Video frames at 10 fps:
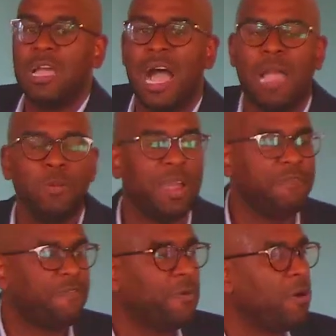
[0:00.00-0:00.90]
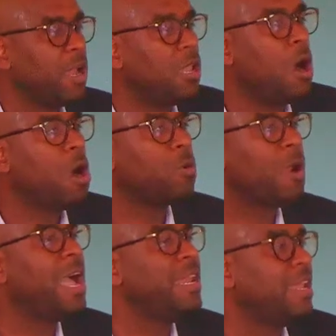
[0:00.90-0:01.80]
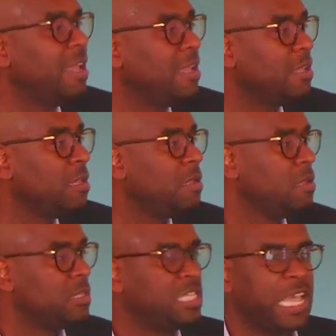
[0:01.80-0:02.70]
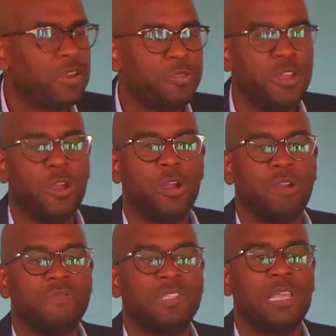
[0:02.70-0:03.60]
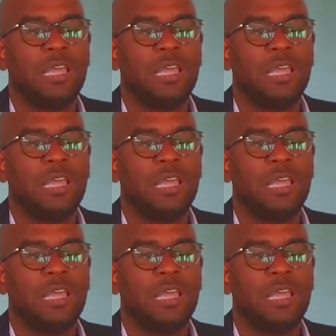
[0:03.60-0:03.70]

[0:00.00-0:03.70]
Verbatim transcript: I went for a long run, settled the nerves.